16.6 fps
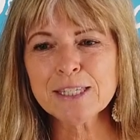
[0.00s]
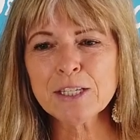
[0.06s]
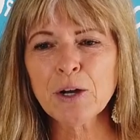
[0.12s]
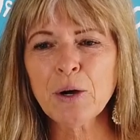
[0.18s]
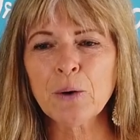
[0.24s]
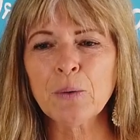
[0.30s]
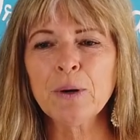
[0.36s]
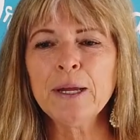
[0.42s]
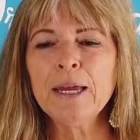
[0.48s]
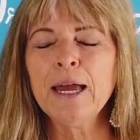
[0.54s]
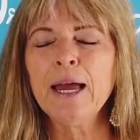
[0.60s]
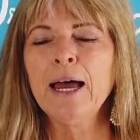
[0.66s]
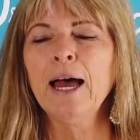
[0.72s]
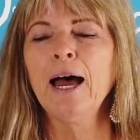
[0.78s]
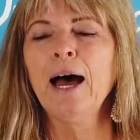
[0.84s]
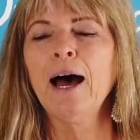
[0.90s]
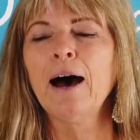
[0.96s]
So
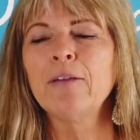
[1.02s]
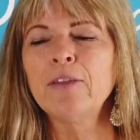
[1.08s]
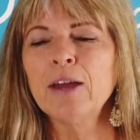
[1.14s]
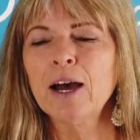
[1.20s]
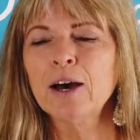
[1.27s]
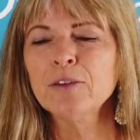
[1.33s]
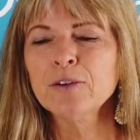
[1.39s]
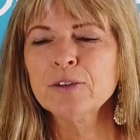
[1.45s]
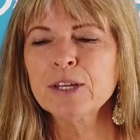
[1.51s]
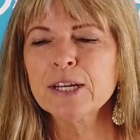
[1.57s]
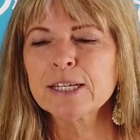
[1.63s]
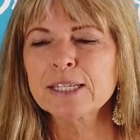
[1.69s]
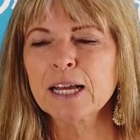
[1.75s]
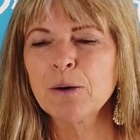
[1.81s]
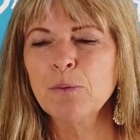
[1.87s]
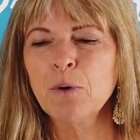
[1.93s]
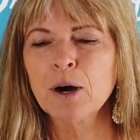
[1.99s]
the other
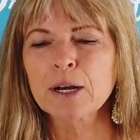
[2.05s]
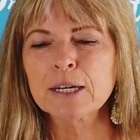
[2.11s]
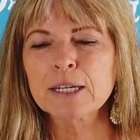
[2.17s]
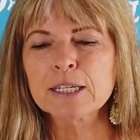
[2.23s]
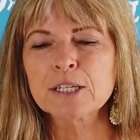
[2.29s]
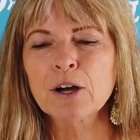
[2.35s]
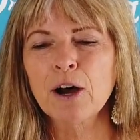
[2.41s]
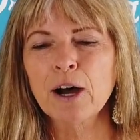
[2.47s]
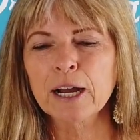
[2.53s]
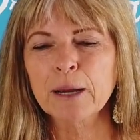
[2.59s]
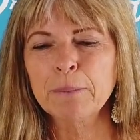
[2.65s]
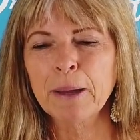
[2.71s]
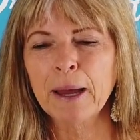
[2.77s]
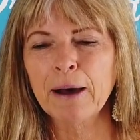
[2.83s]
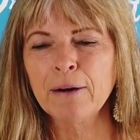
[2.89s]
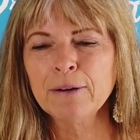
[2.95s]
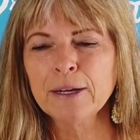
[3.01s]
things I wanted to talk
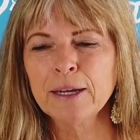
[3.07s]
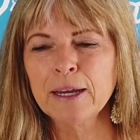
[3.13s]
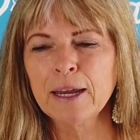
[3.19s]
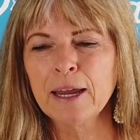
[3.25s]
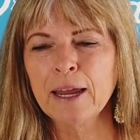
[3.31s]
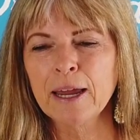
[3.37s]
about,